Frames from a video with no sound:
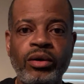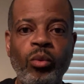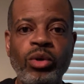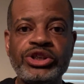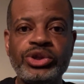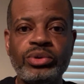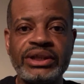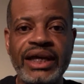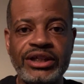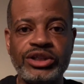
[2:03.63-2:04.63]
Once you
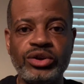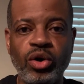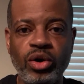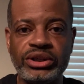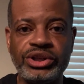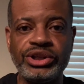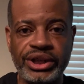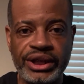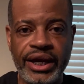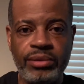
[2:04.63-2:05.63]
attach it onto your
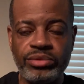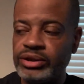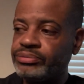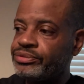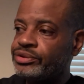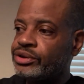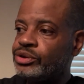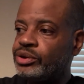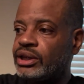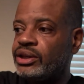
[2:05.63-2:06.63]
camera,
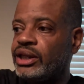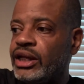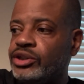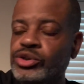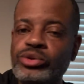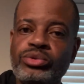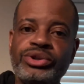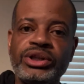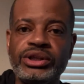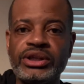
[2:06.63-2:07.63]
you can then
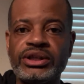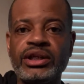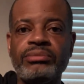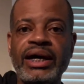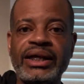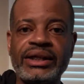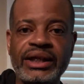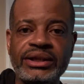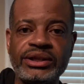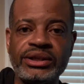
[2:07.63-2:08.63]
use your cinematic
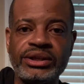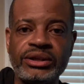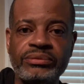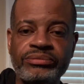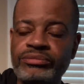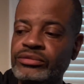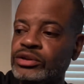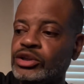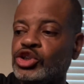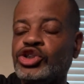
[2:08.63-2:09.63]
lenses
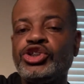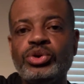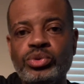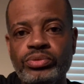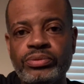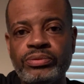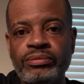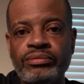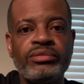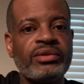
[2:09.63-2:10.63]
to shoot
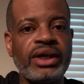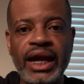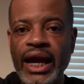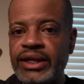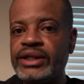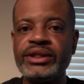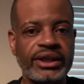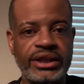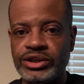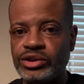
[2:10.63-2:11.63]

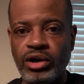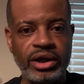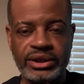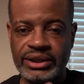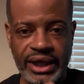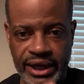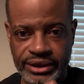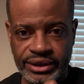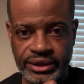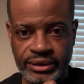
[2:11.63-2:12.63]
anything that your heart
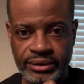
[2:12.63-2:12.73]
desires.